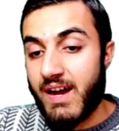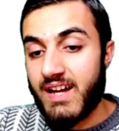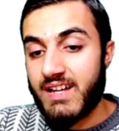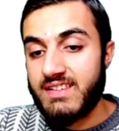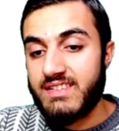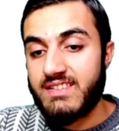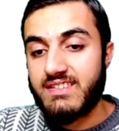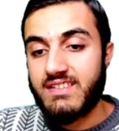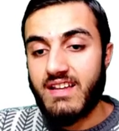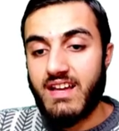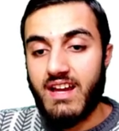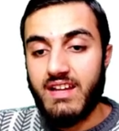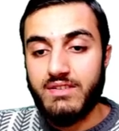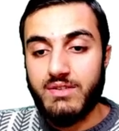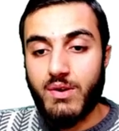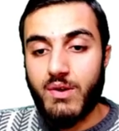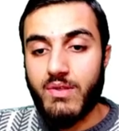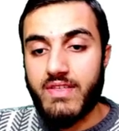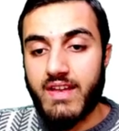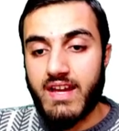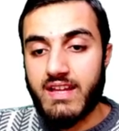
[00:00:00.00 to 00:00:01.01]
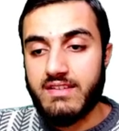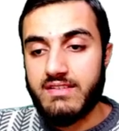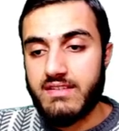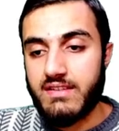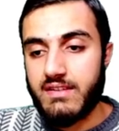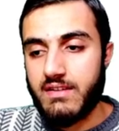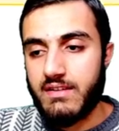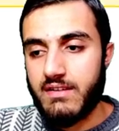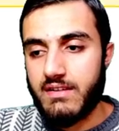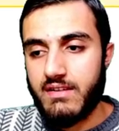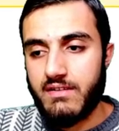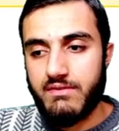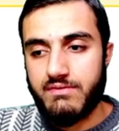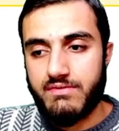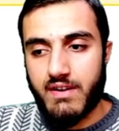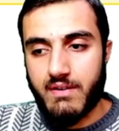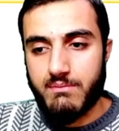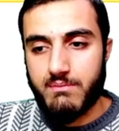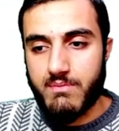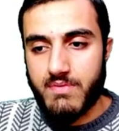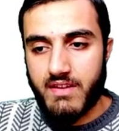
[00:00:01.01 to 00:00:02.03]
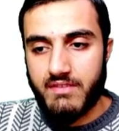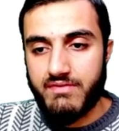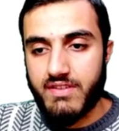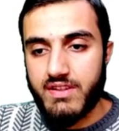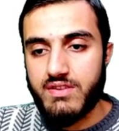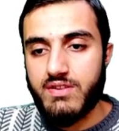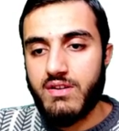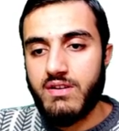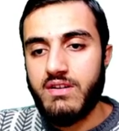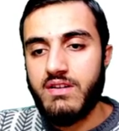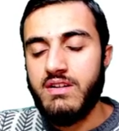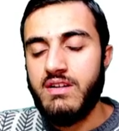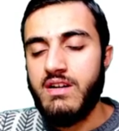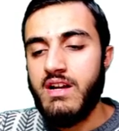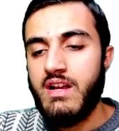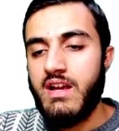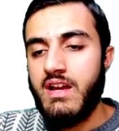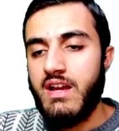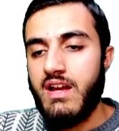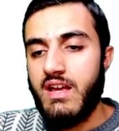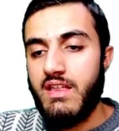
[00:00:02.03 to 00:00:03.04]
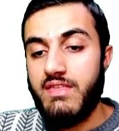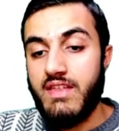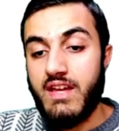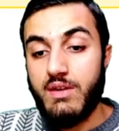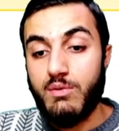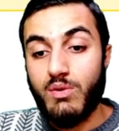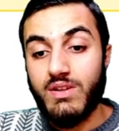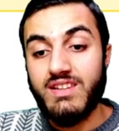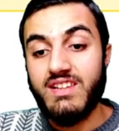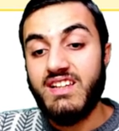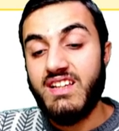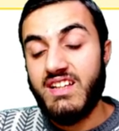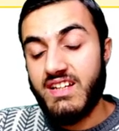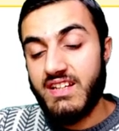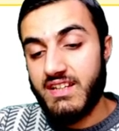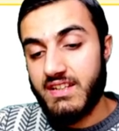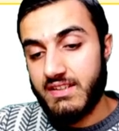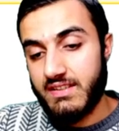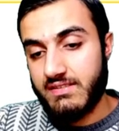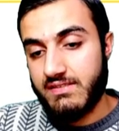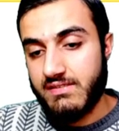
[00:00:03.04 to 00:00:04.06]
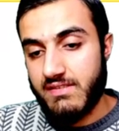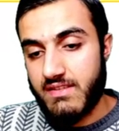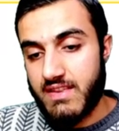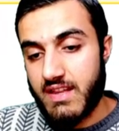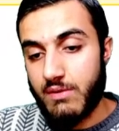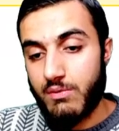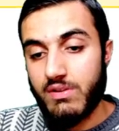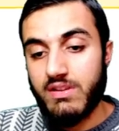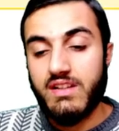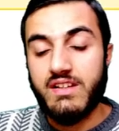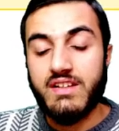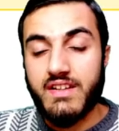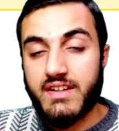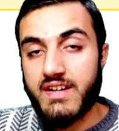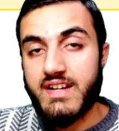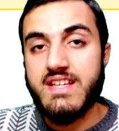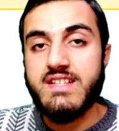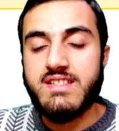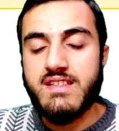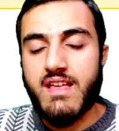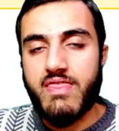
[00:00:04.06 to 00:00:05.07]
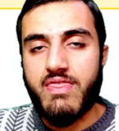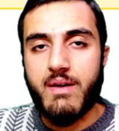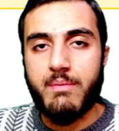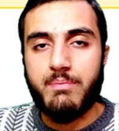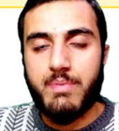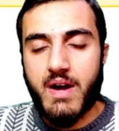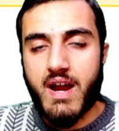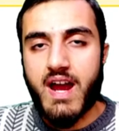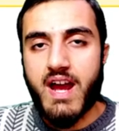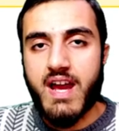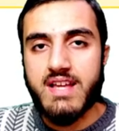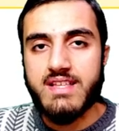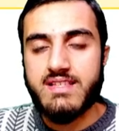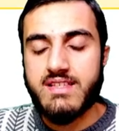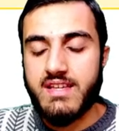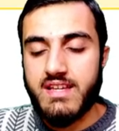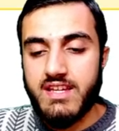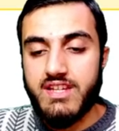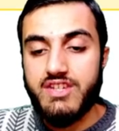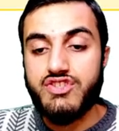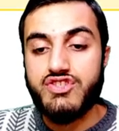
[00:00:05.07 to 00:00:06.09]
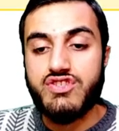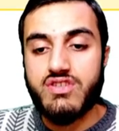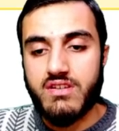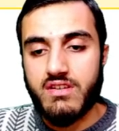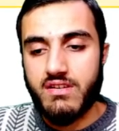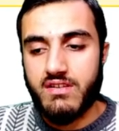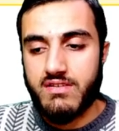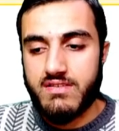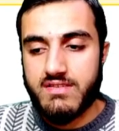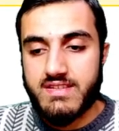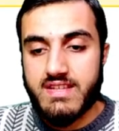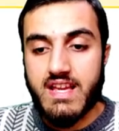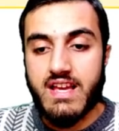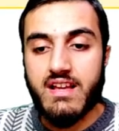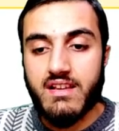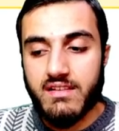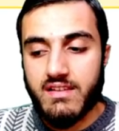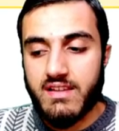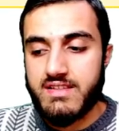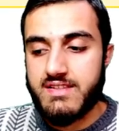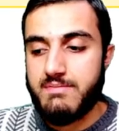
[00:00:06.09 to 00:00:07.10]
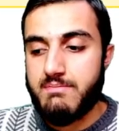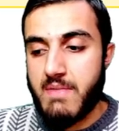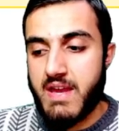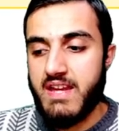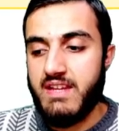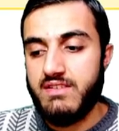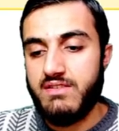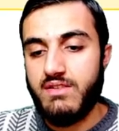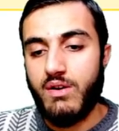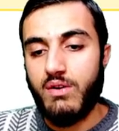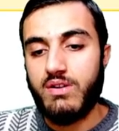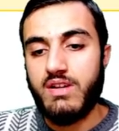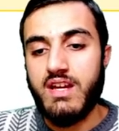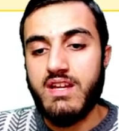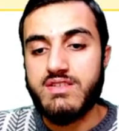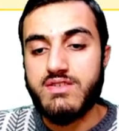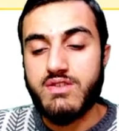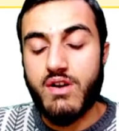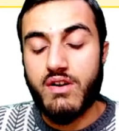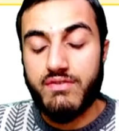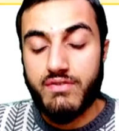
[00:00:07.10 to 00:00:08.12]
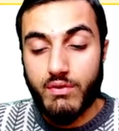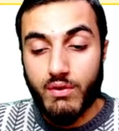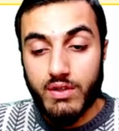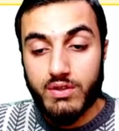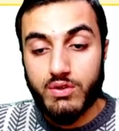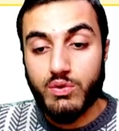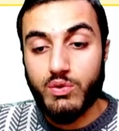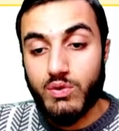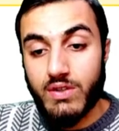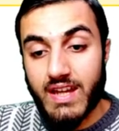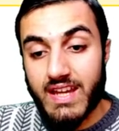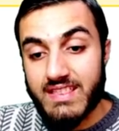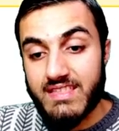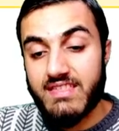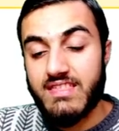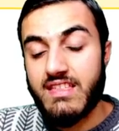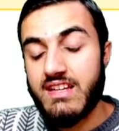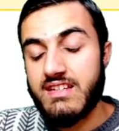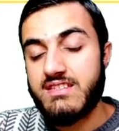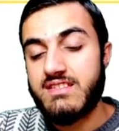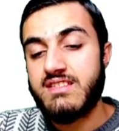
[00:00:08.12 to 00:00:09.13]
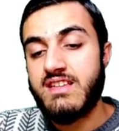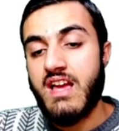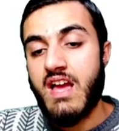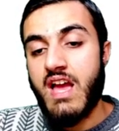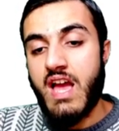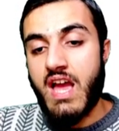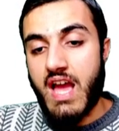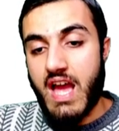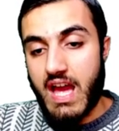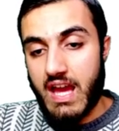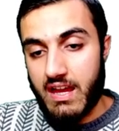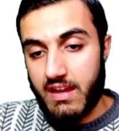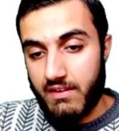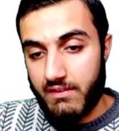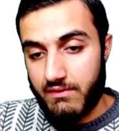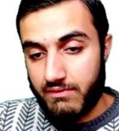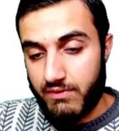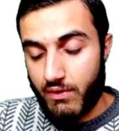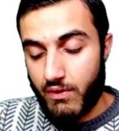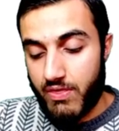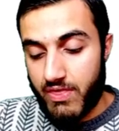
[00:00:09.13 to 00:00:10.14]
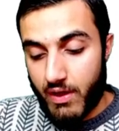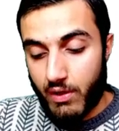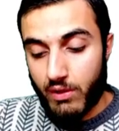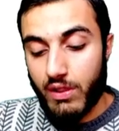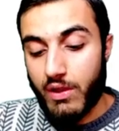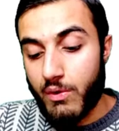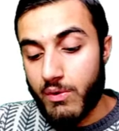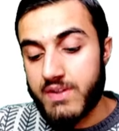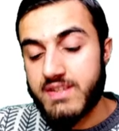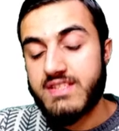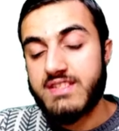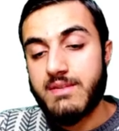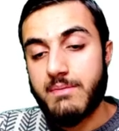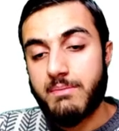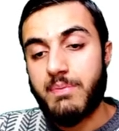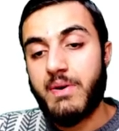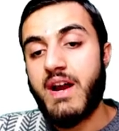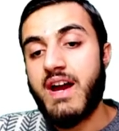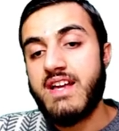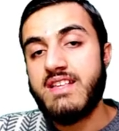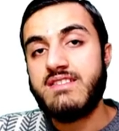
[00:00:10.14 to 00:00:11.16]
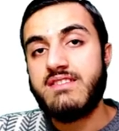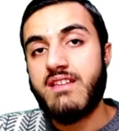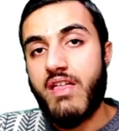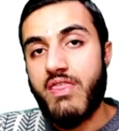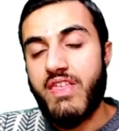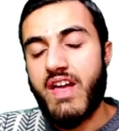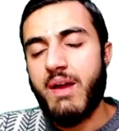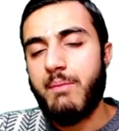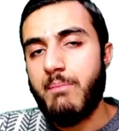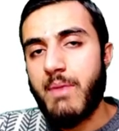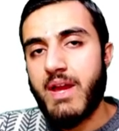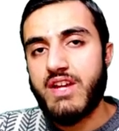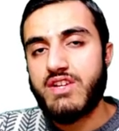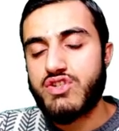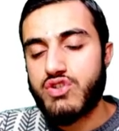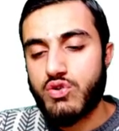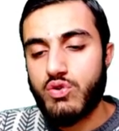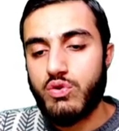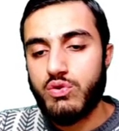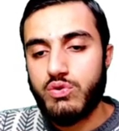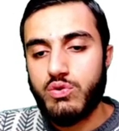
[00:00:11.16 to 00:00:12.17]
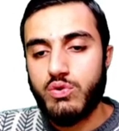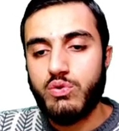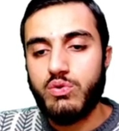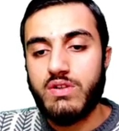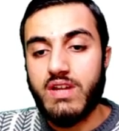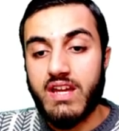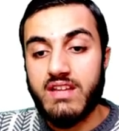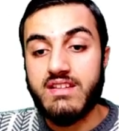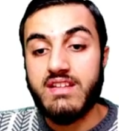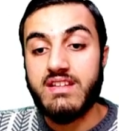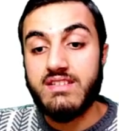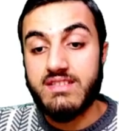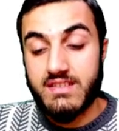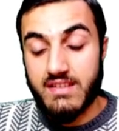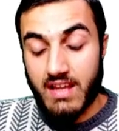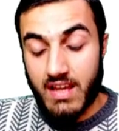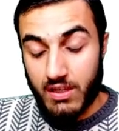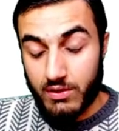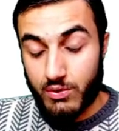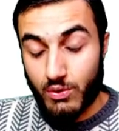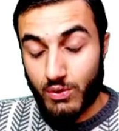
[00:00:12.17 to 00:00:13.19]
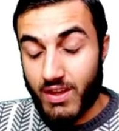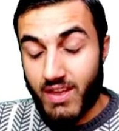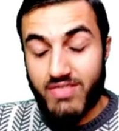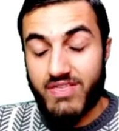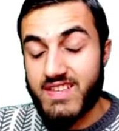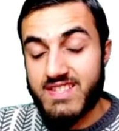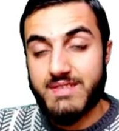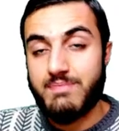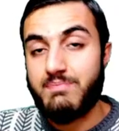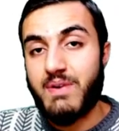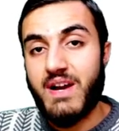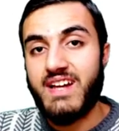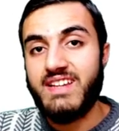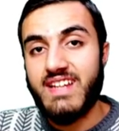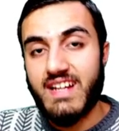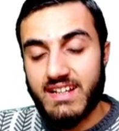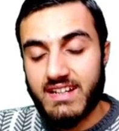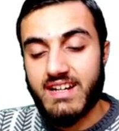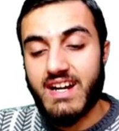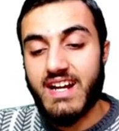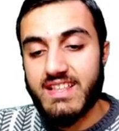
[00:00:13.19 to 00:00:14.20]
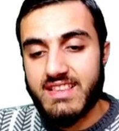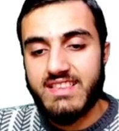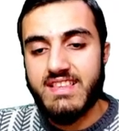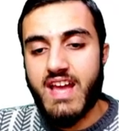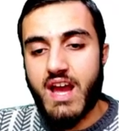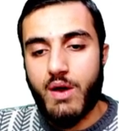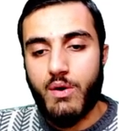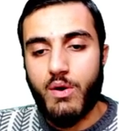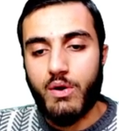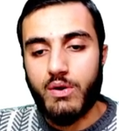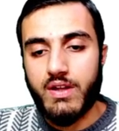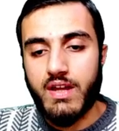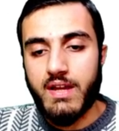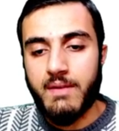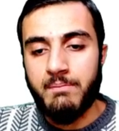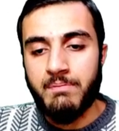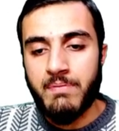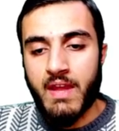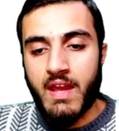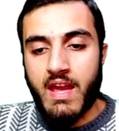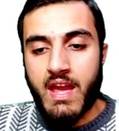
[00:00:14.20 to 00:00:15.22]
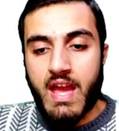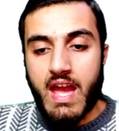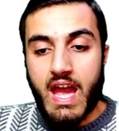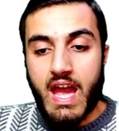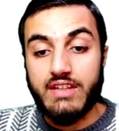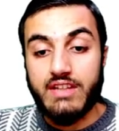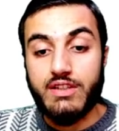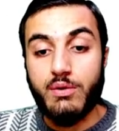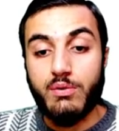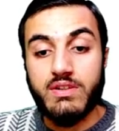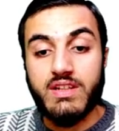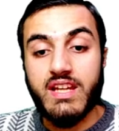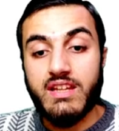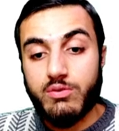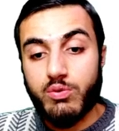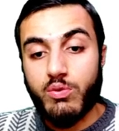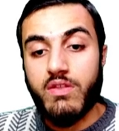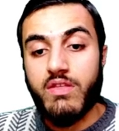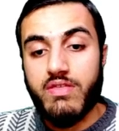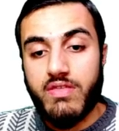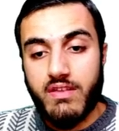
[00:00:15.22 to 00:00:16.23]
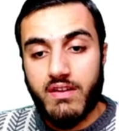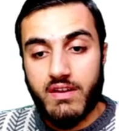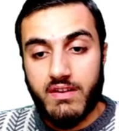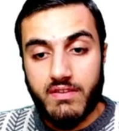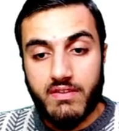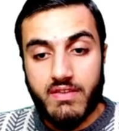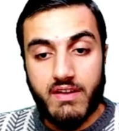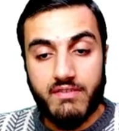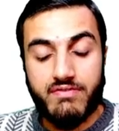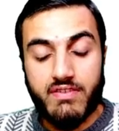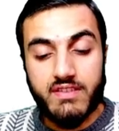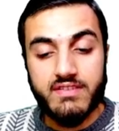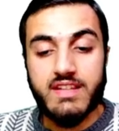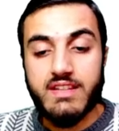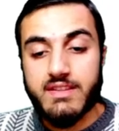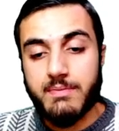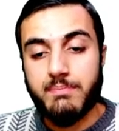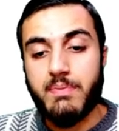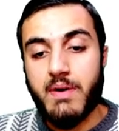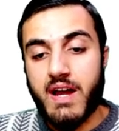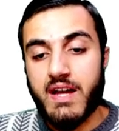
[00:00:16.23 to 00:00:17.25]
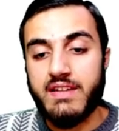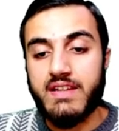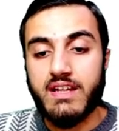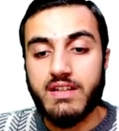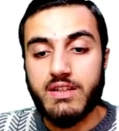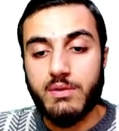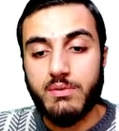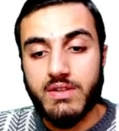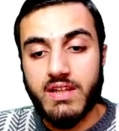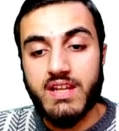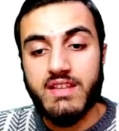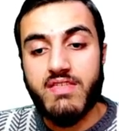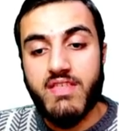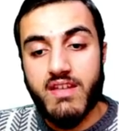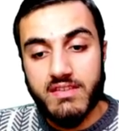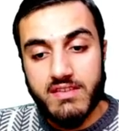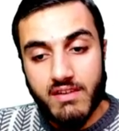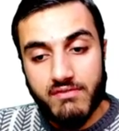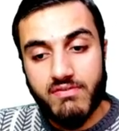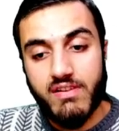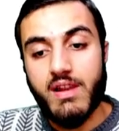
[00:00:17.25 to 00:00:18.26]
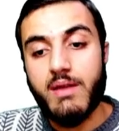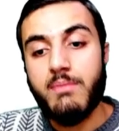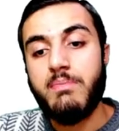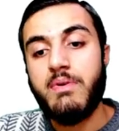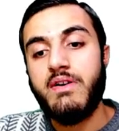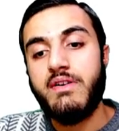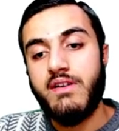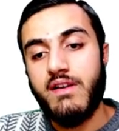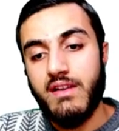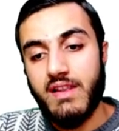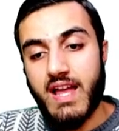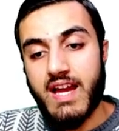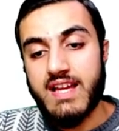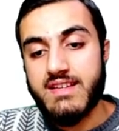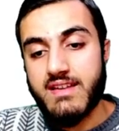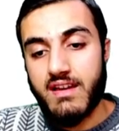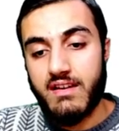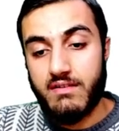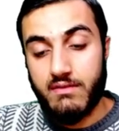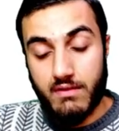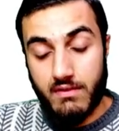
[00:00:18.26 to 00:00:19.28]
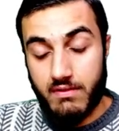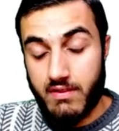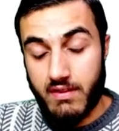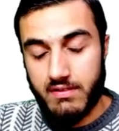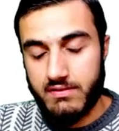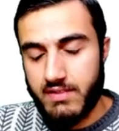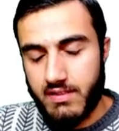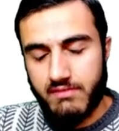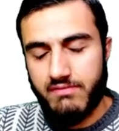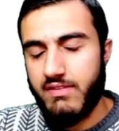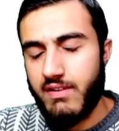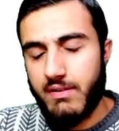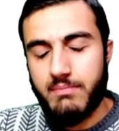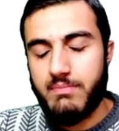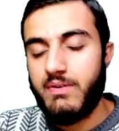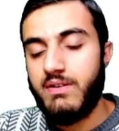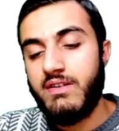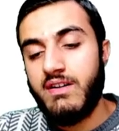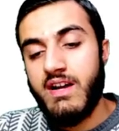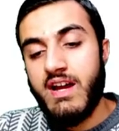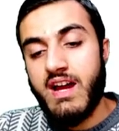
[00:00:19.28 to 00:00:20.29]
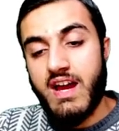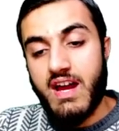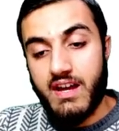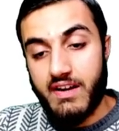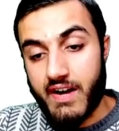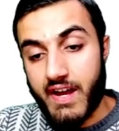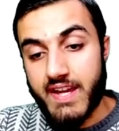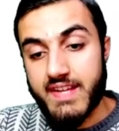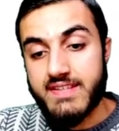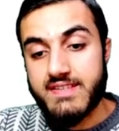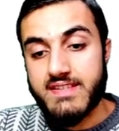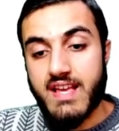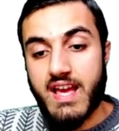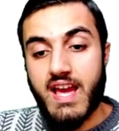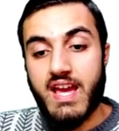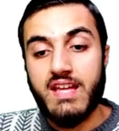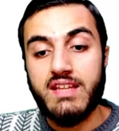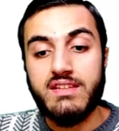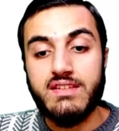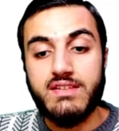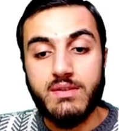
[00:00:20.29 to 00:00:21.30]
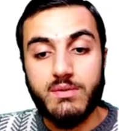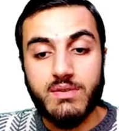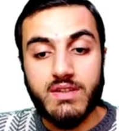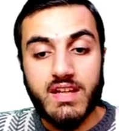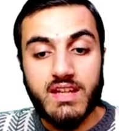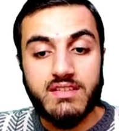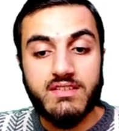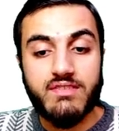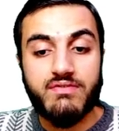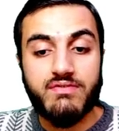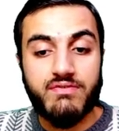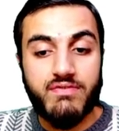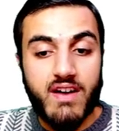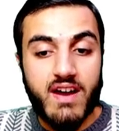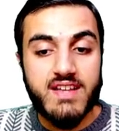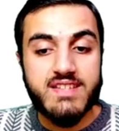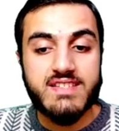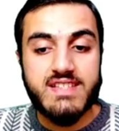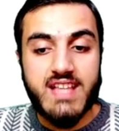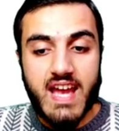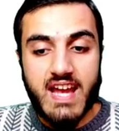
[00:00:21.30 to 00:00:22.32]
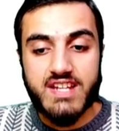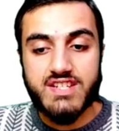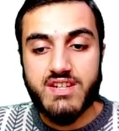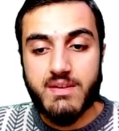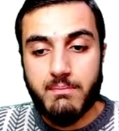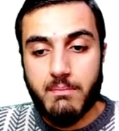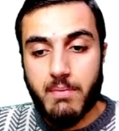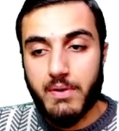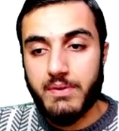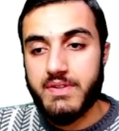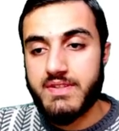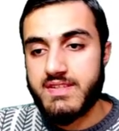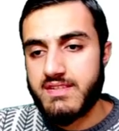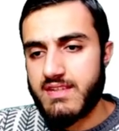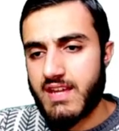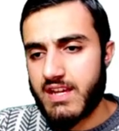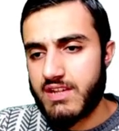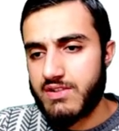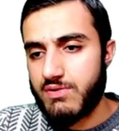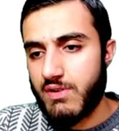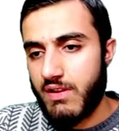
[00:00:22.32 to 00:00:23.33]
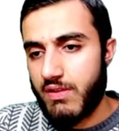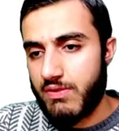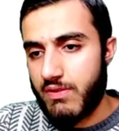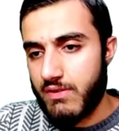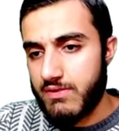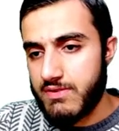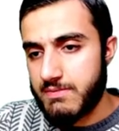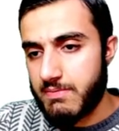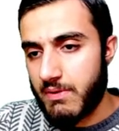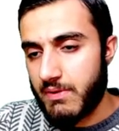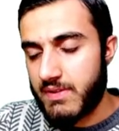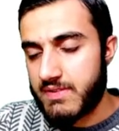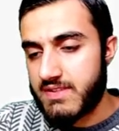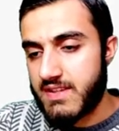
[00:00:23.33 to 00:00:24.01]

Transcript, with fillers: But I know that uh, from the vendor, they will uh, they will increase the price each uh, sale is made. Okay, so if you want to get this uh, for the lowest price, then make sure to get it to get this product right now. Okay, and you will get with the, the front end product, you'll get the developer light, uh, the developer rights, and you get fast action bonuses. Actually, those